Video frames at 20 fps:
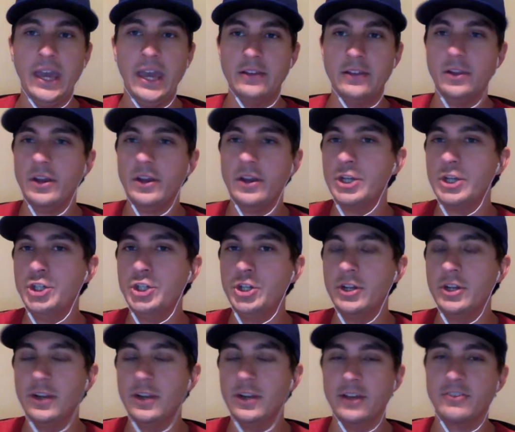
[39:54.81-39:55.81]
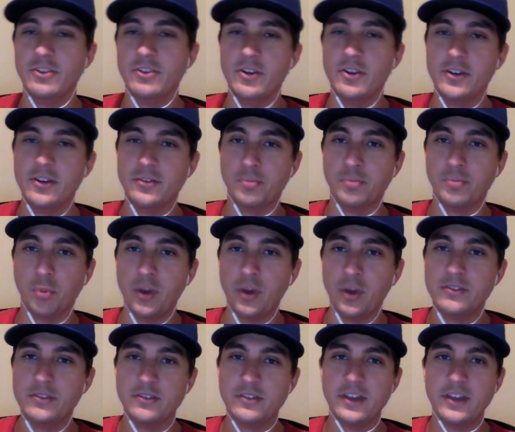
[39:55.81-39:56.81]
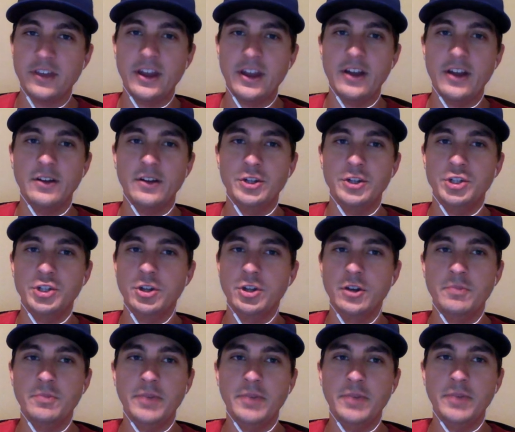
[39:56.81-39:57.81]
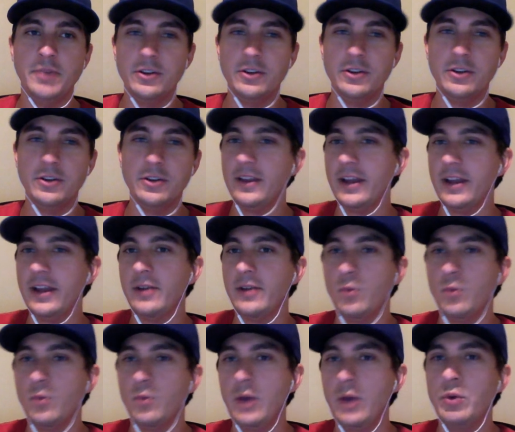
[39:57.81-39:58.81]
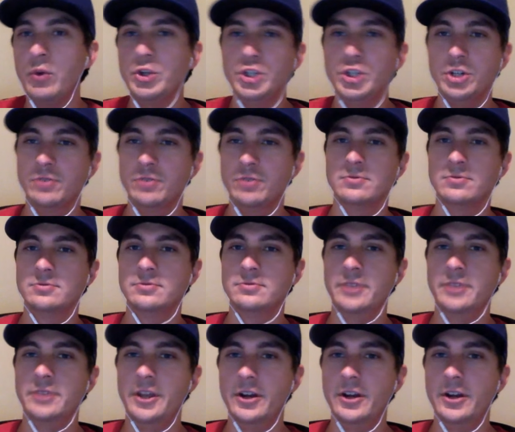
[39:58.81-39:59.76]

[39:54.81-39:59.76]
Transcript: Look, it shouldn't. As long as Breeze is there and Sean Payton are there, like, why would you? You know?